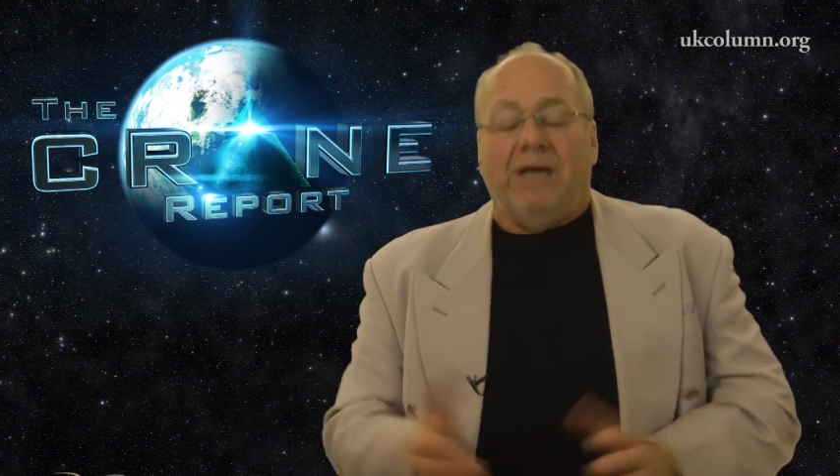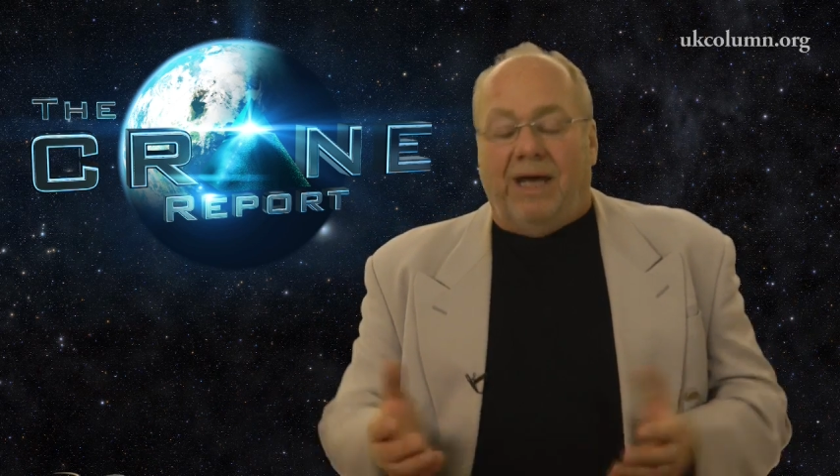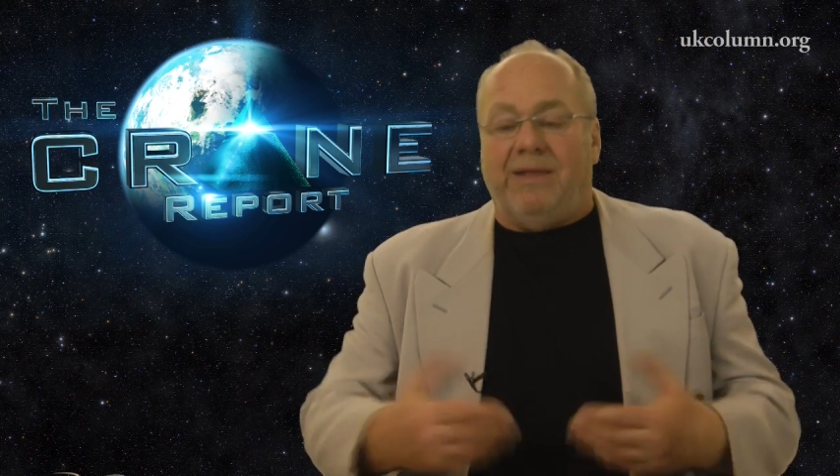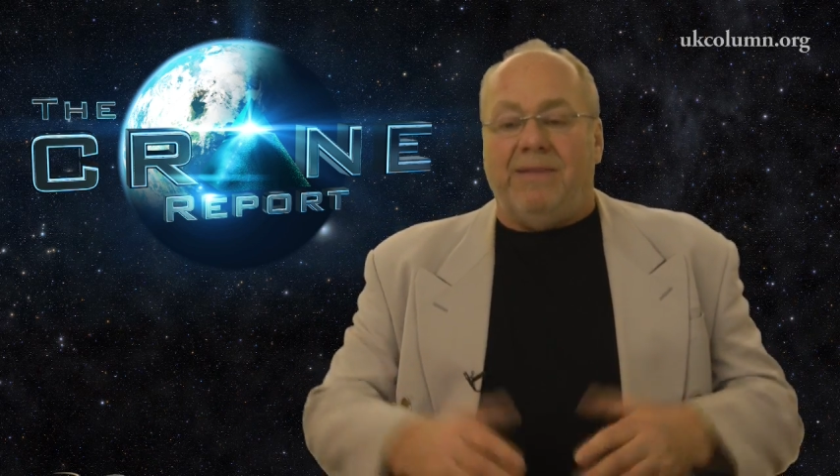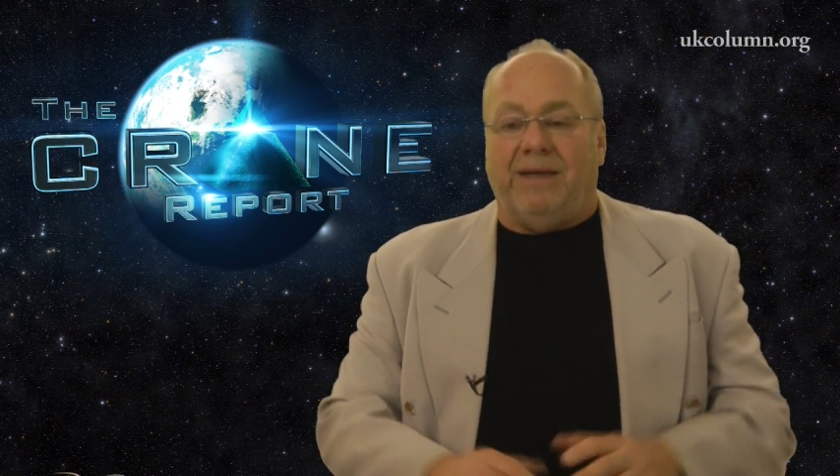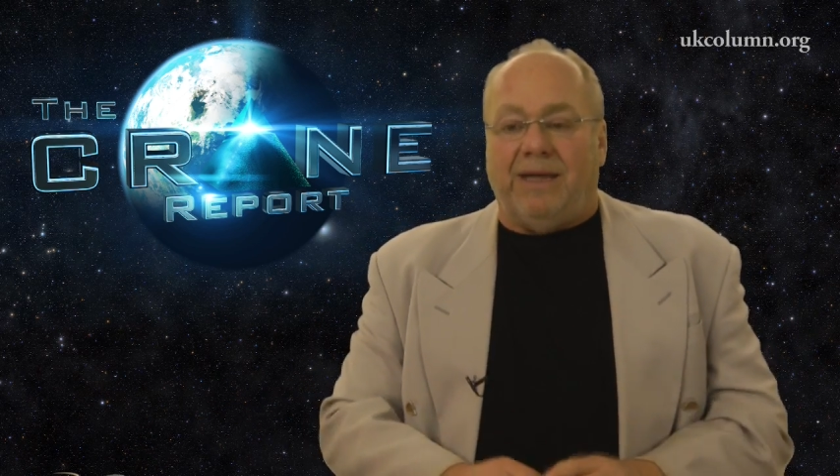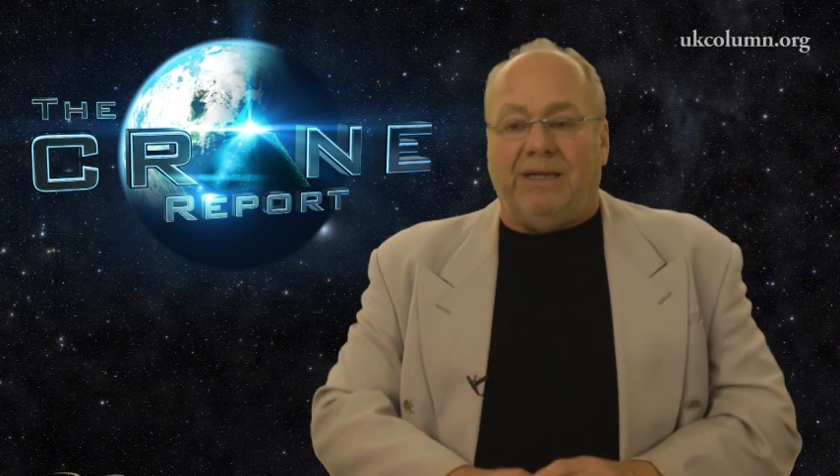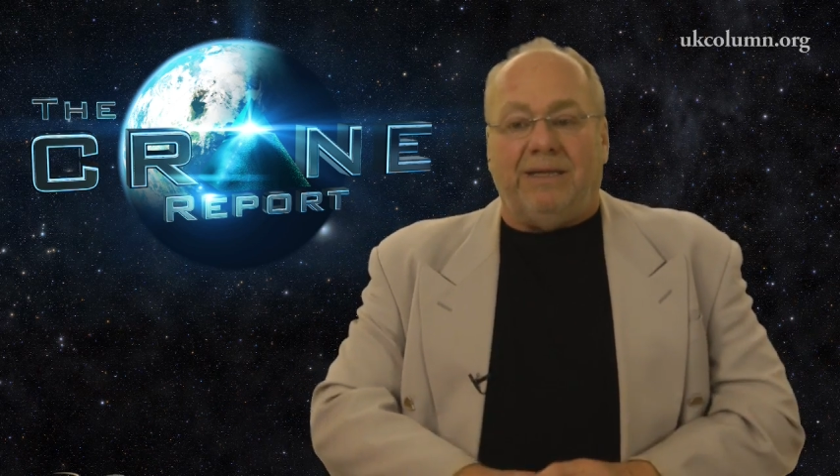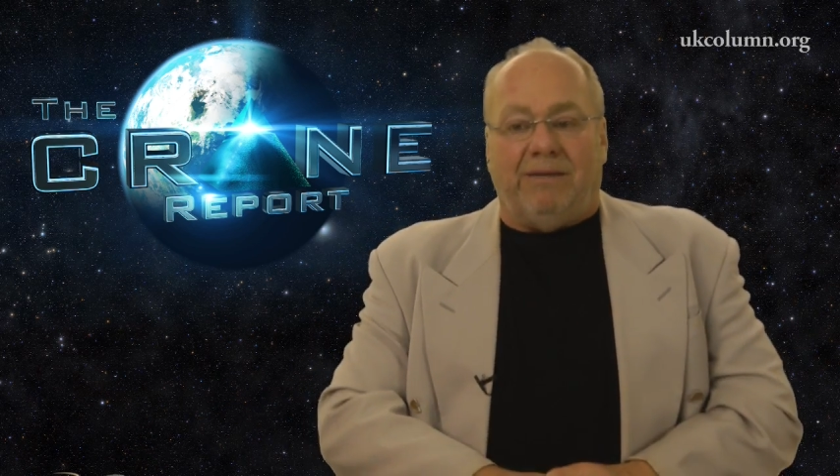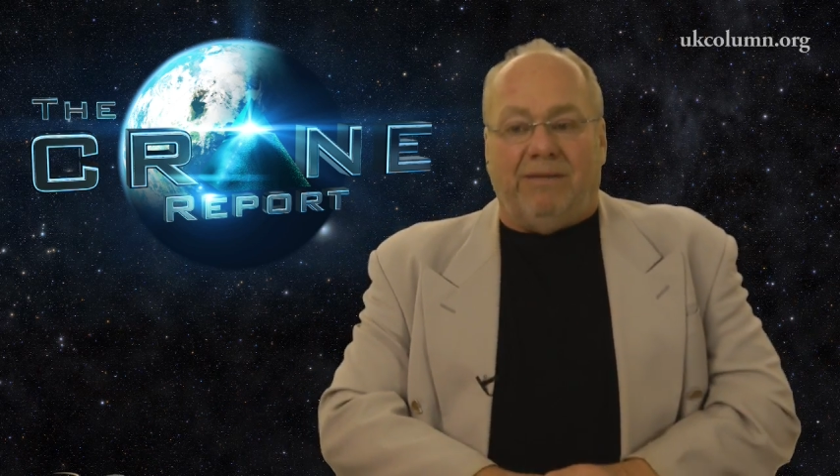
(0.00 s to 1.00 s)
and then they're
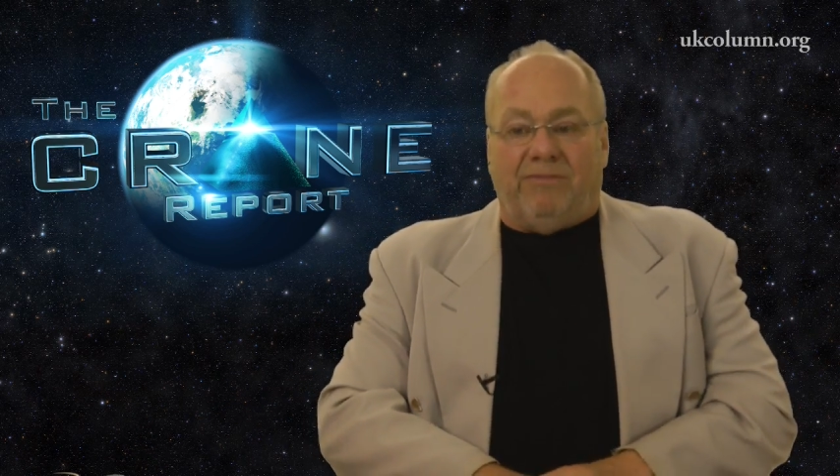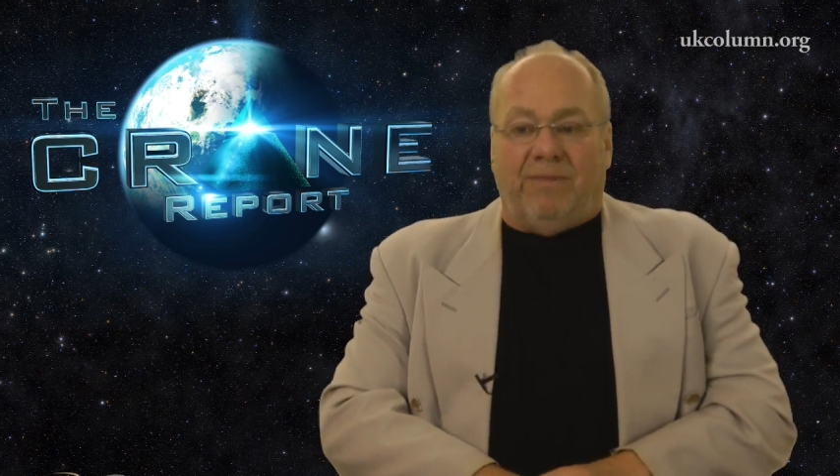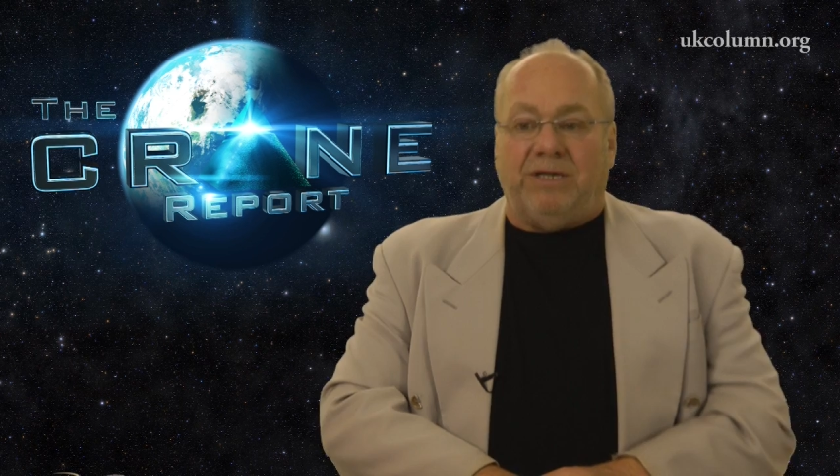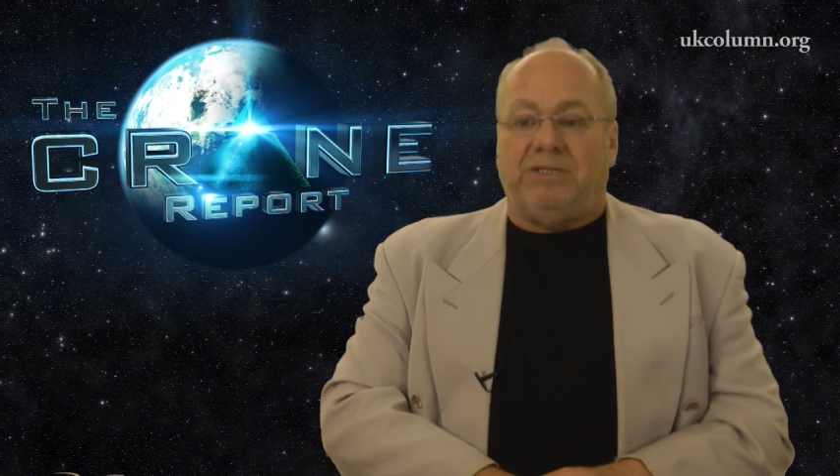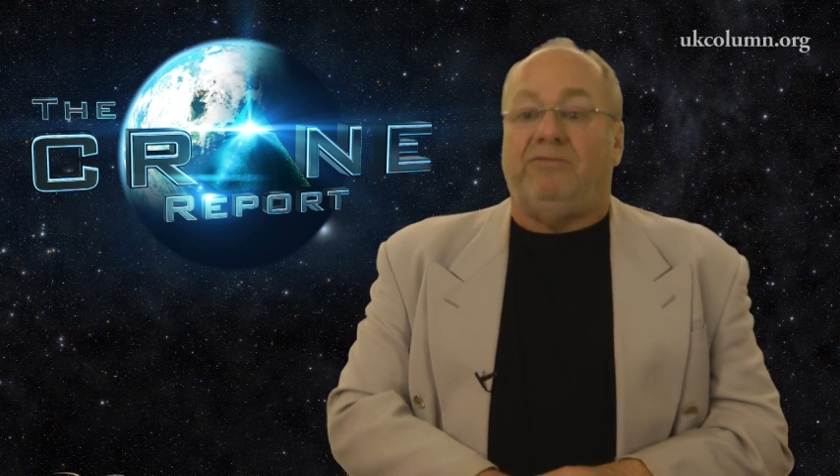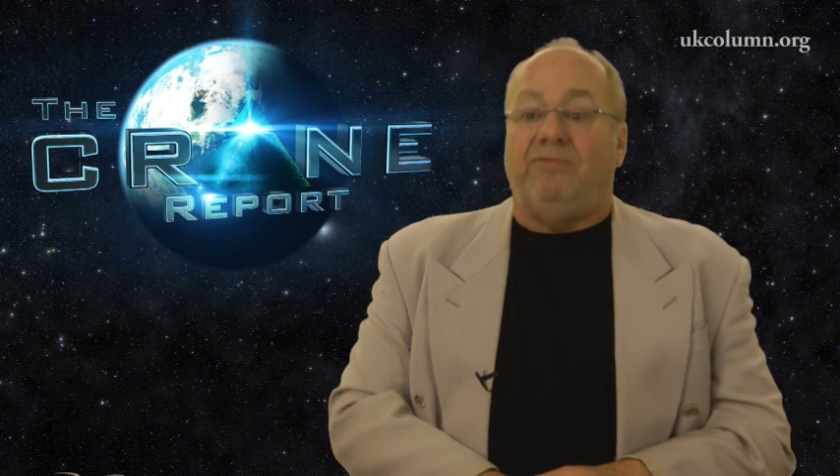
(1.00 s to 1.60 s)
getting their information